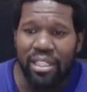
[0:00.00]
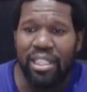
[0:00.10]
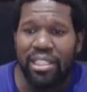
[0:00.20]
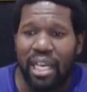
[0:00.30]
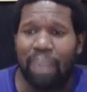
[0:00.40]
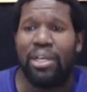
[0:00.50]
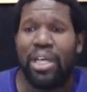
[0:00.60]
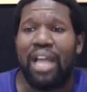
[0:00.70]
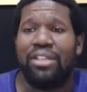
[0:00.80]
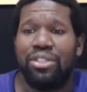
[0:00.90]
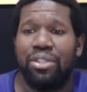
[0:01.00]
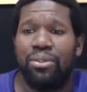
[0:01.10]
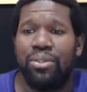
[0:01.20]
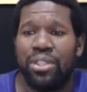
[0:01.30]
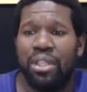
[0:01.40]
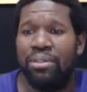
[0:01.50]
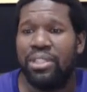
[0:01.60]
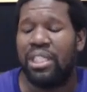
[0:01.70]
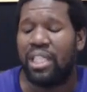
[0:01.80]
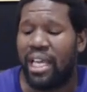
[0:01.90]
Amalekites too. That was
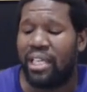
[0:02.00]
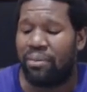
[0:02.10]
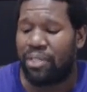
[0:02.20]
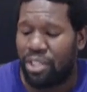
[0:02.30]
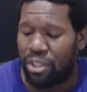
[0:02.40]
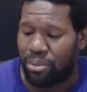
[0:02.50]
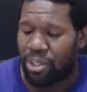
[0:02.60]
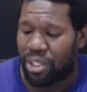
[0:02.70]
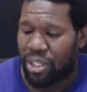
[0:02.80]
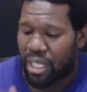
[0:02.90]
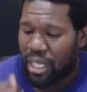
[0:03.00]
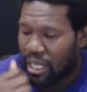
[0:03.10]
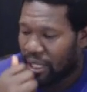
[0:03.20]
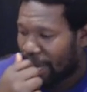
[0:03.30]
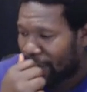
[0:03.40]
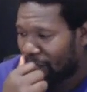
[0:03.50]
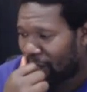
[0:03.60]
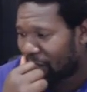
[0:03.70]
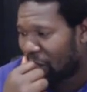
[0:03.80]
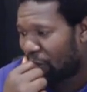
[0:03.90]
in the land of Idumea. Now look,
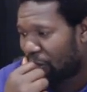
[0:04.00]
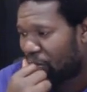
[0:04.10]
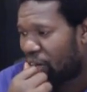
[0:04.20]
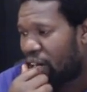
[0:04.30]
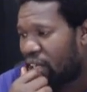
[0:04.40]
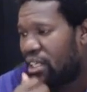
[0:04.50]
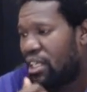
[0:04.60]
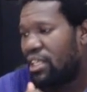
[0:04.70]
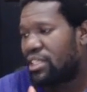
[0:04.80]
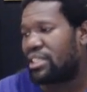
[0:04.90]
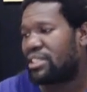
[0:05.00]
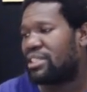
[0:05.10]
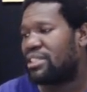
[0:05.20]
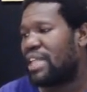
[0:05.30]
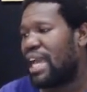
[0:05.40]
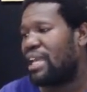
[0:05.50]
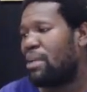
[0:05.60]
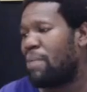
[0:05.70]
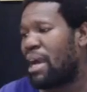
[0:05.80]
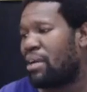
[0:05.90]
let's go from there to 2nd
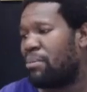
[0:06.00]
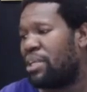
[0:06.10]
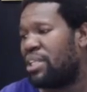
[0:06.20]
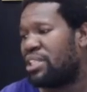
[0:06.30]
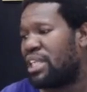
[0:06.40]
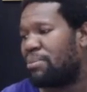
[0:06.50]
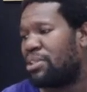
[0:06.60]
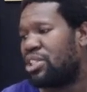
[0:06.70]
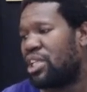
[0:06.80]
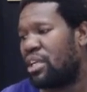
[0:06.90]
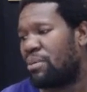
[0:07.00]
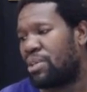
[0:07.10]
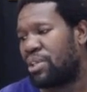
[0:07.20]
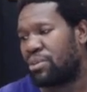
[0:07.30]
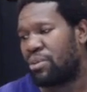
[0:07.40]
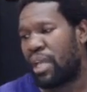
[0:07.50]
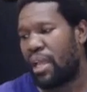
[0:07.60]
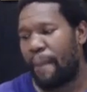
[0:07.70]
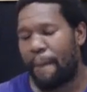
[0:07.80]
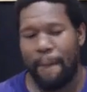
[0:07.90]
Maccabees chapter 10 real quick.
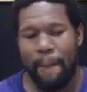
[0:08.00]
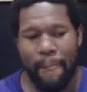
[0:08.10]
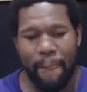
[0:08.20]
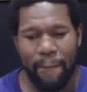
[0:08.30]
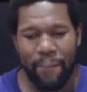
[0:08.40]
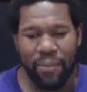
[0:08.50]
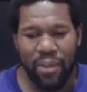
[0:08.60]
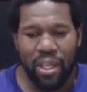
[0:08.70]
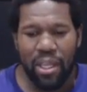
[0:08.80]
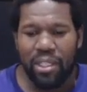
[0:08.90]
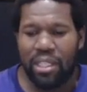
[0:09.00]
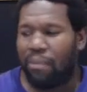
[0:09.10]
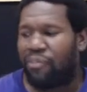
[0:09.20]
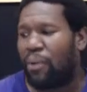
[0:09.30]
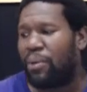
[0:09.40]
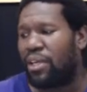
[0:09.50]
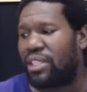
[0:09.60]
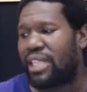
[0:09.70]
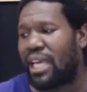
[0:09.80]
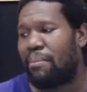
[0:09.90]
Now before we go
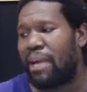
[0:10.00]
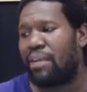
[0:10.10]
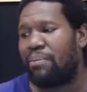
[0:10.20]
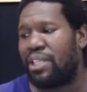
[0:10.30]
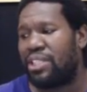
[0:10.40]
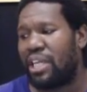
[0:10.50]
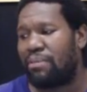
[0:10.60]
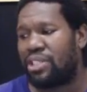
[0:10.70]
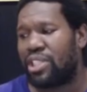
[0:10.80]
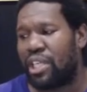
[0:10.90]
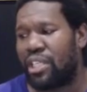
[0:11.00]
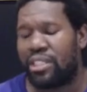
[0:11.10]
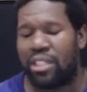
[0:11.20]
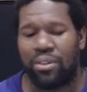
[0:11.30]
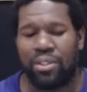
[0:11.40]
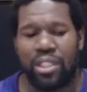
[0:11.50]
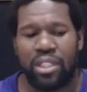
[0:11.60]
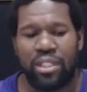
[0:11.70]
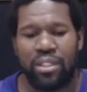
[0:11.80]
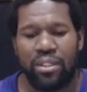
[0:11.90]
to 2nd Maccabees chapter 10, let's go
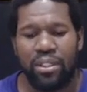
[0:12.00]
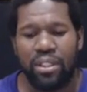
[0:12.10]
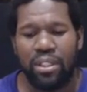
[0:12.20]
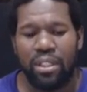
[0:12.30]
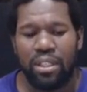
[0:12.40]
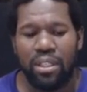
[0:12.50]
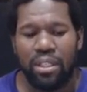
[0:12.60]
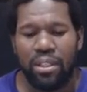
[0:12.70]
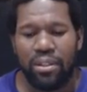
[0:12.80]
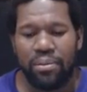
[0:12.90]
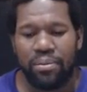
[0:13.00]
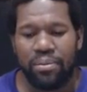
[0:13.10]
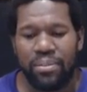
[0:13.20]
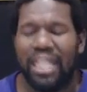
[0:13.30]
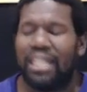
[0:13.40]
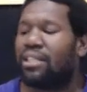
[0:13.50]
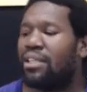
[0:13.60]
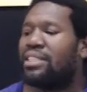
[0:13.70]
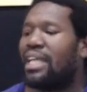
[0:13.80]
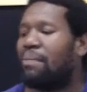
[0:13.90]
to
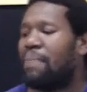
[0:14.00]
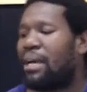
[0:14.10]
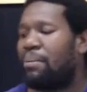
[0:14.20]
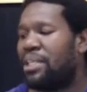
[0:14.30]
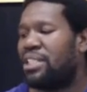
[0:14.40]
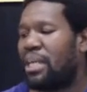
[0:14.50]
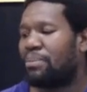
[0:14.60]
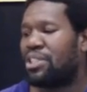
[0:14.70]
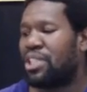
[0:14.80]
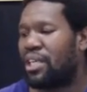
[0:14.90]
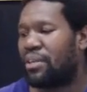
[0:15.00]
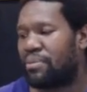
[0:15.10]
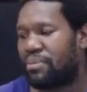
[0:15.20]
2nd Maccabees chapter 10,